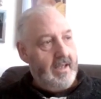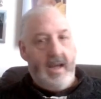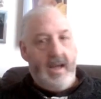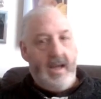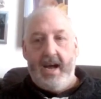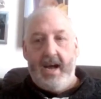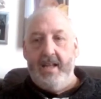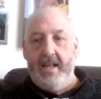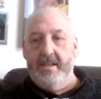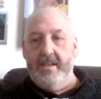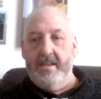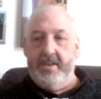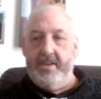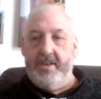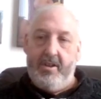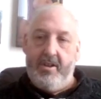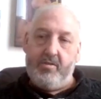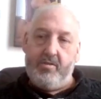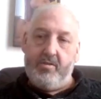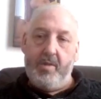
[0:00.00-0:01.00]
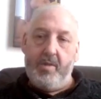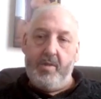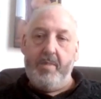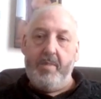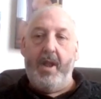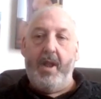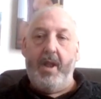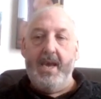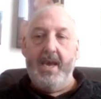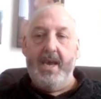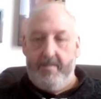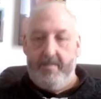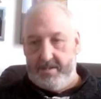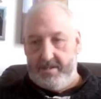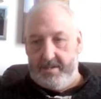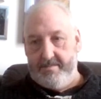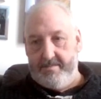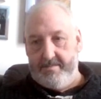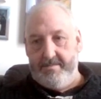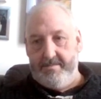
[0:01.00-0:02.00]
and they're not going to be
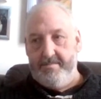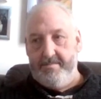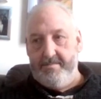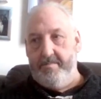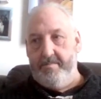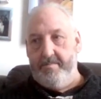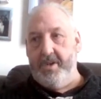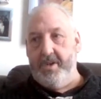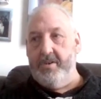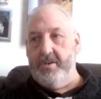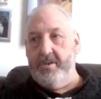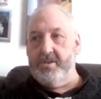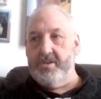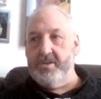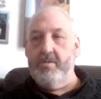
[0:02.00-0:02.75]
blamed because